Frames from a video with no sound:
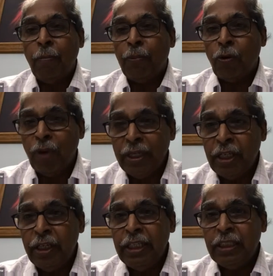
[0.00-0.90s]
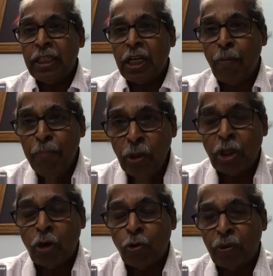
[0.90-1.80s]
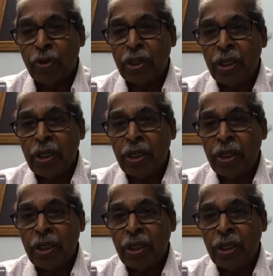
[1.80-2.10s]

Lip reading: provided it is a computer output